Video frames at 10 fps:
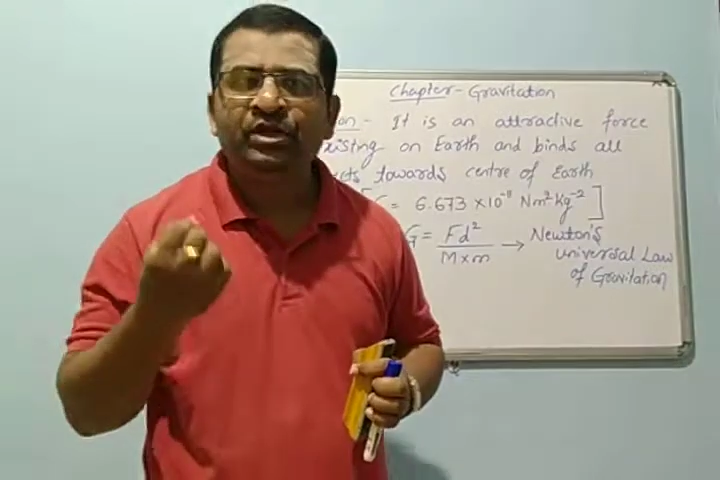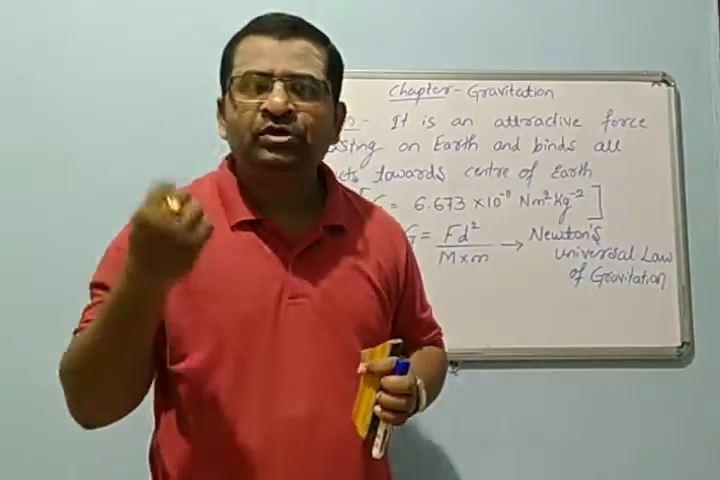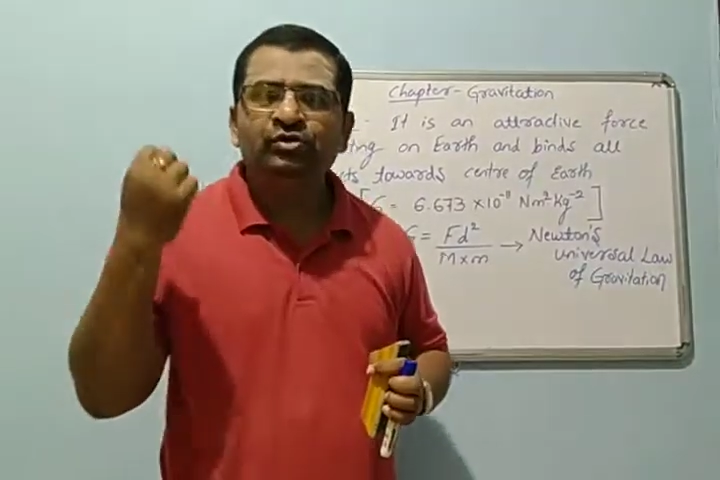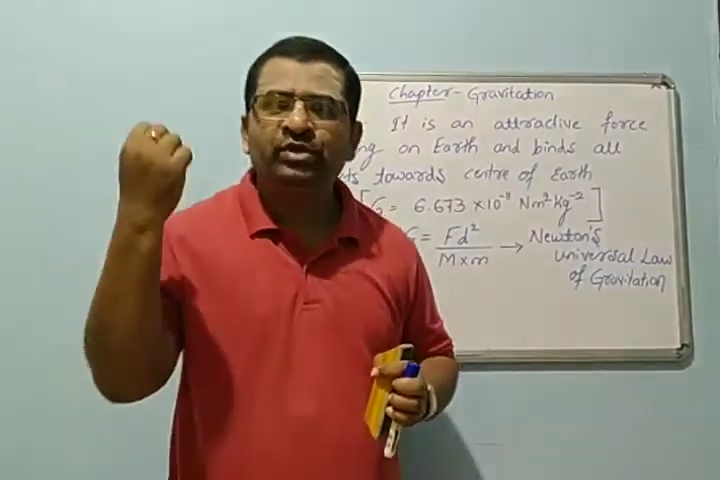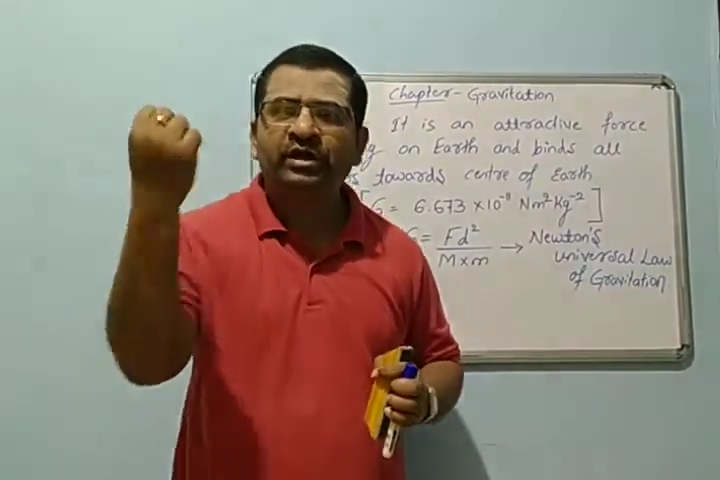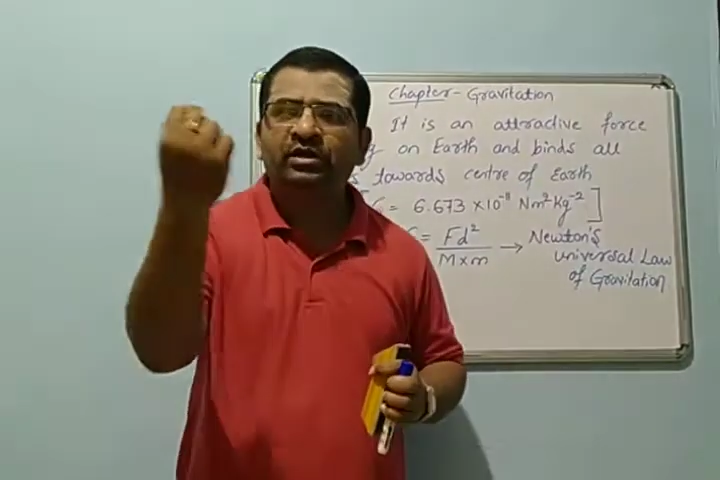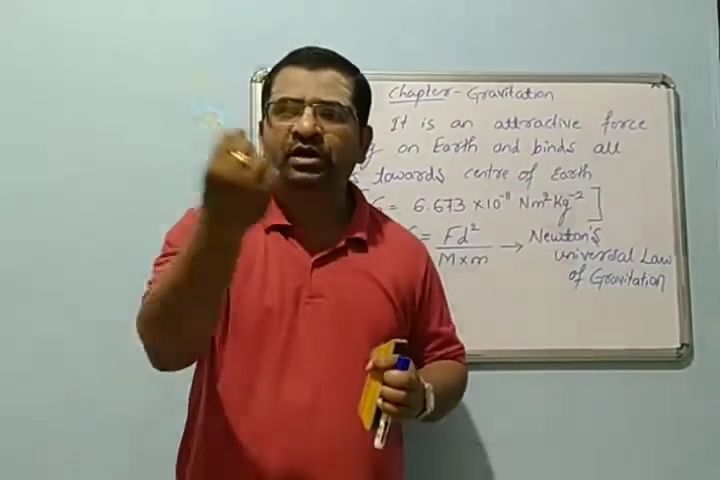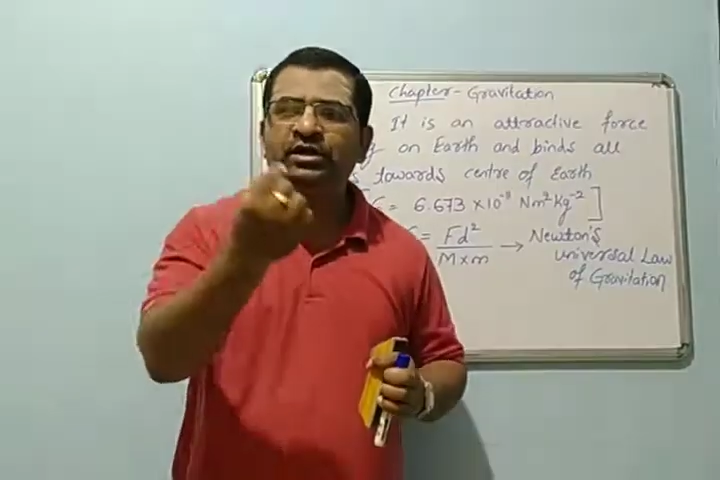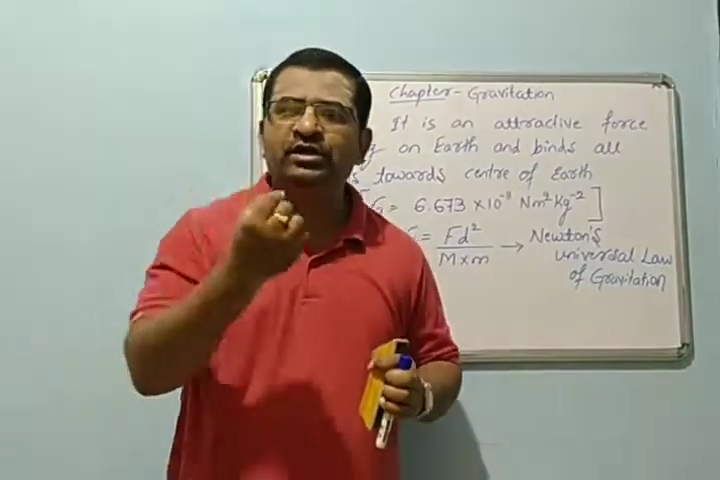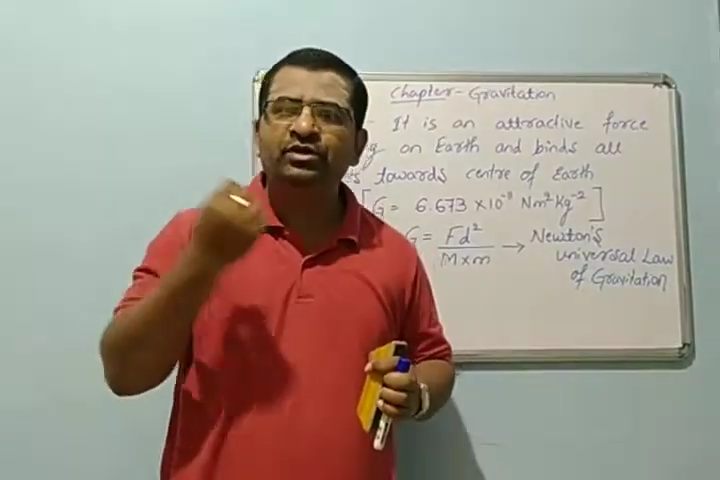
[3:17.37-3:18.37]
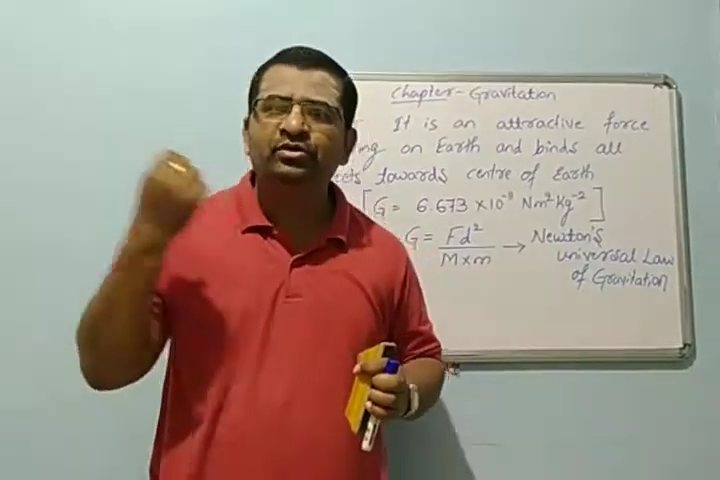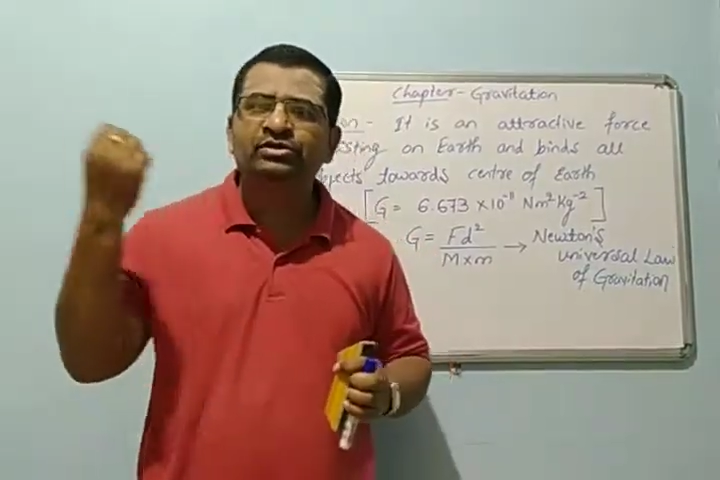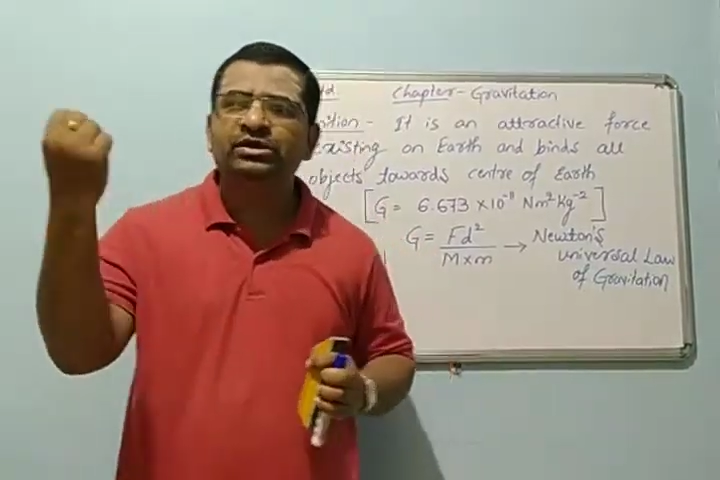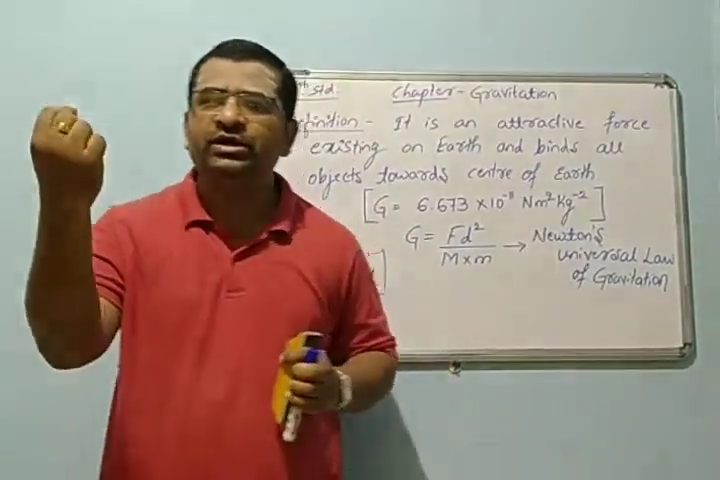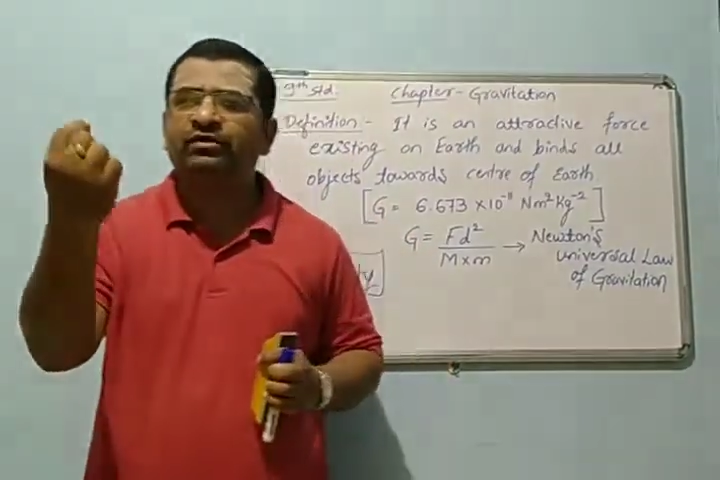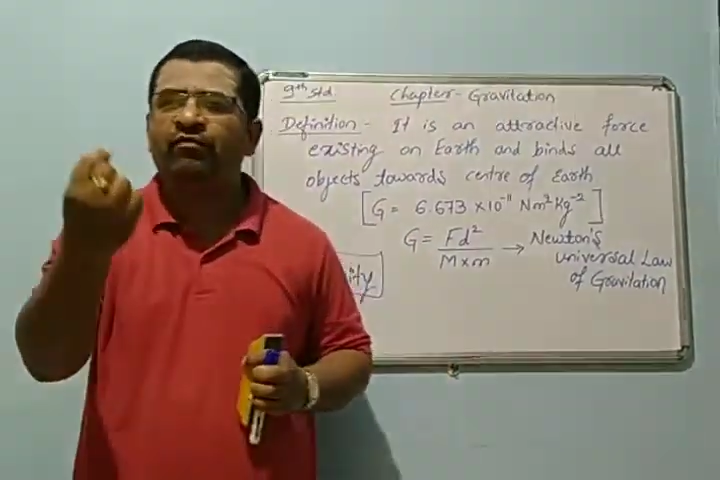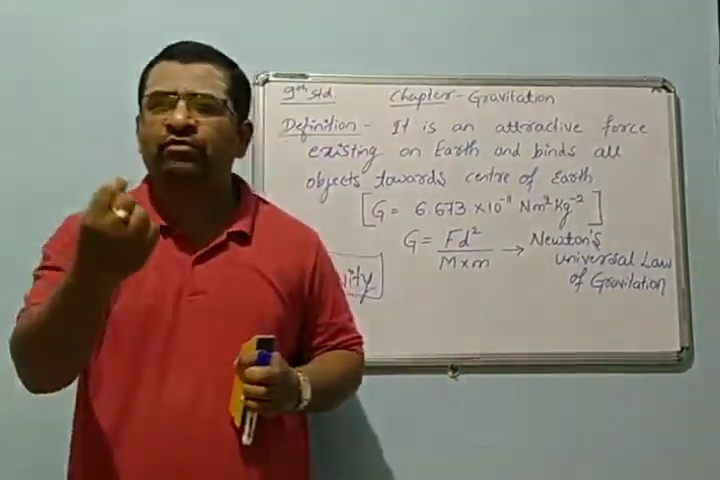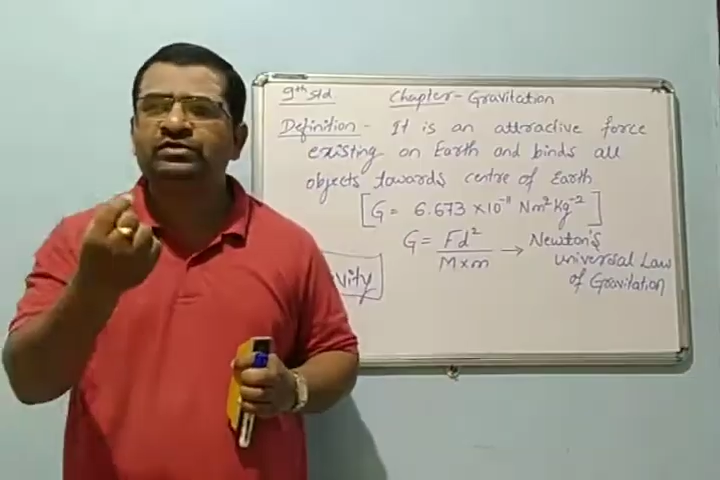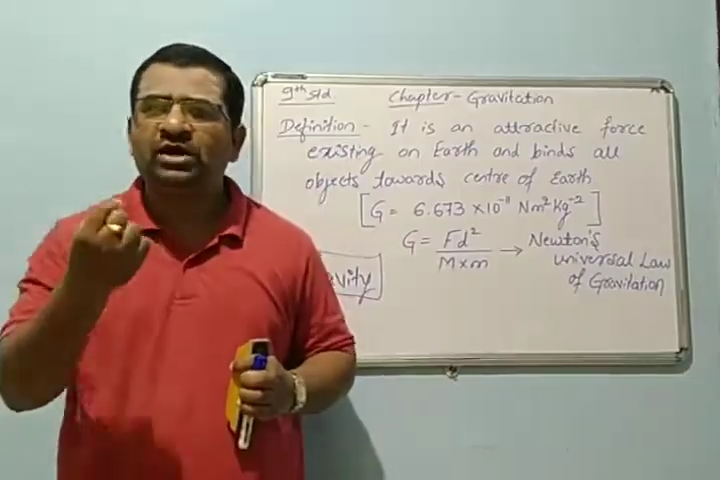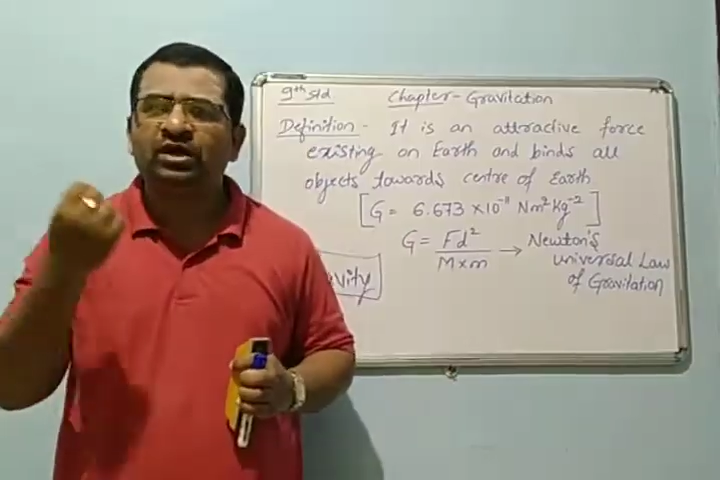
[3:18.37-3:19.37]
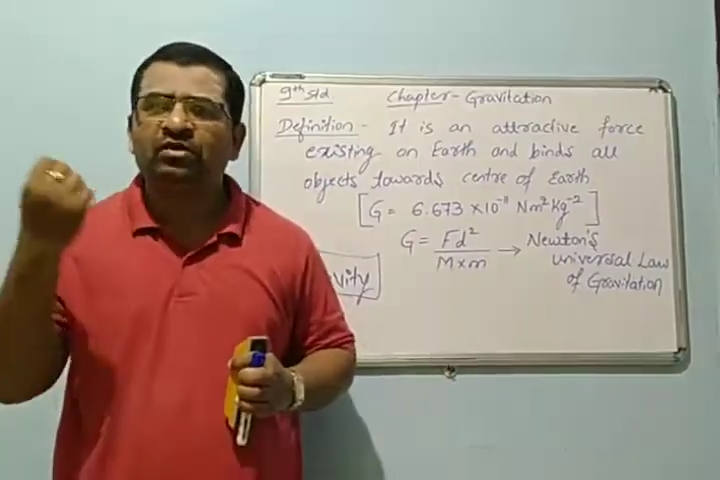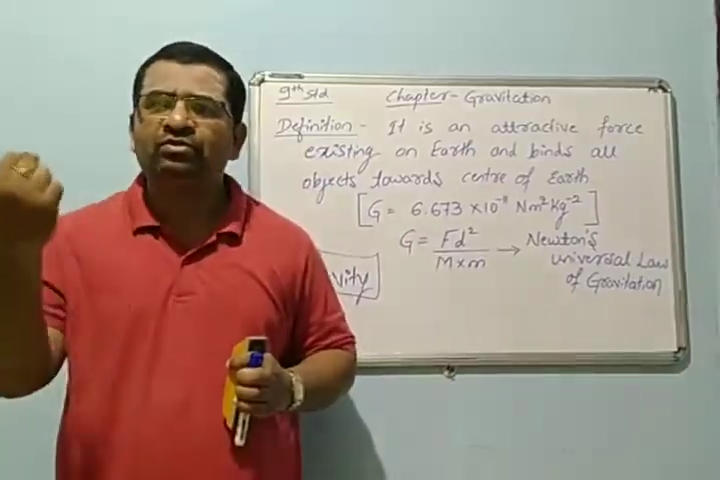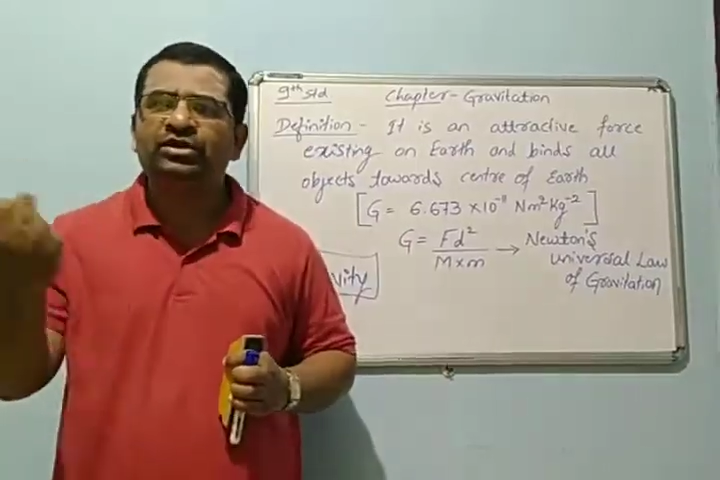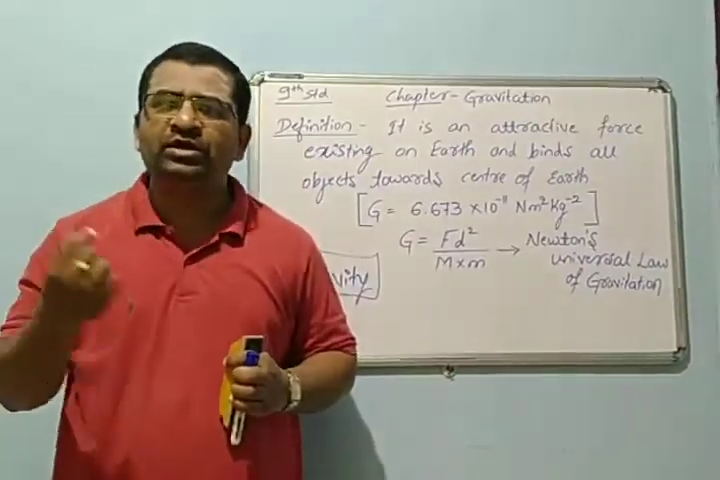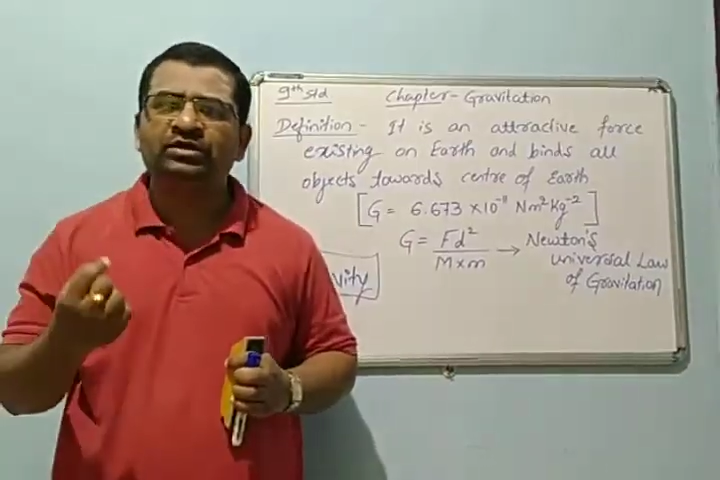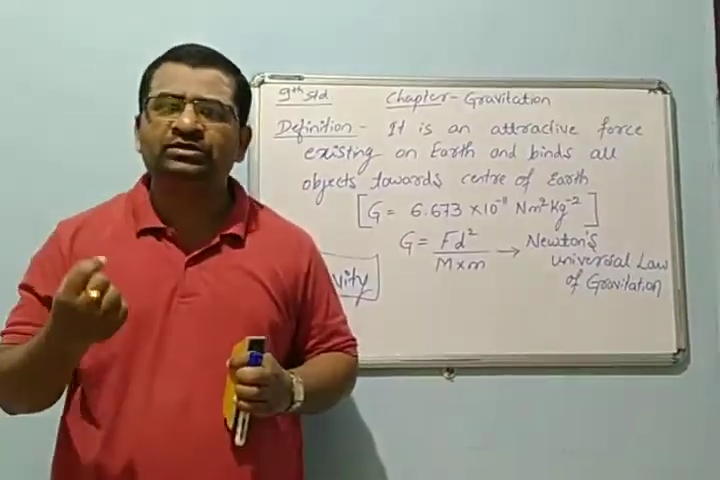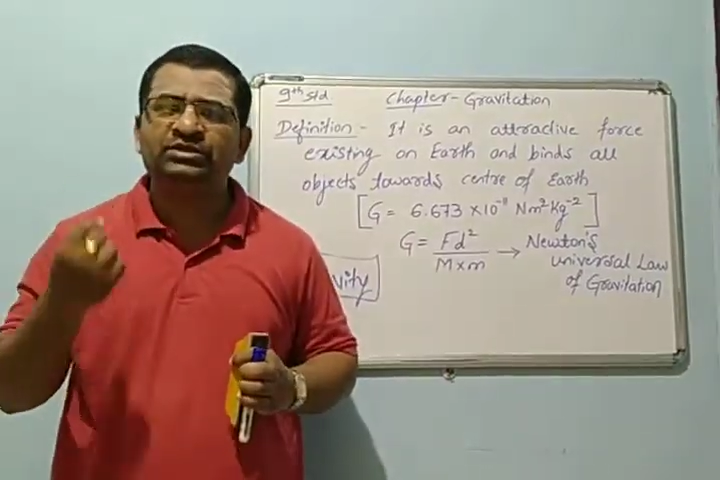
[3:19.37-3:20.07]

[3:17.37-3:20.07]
so that continuously revolves around the earth.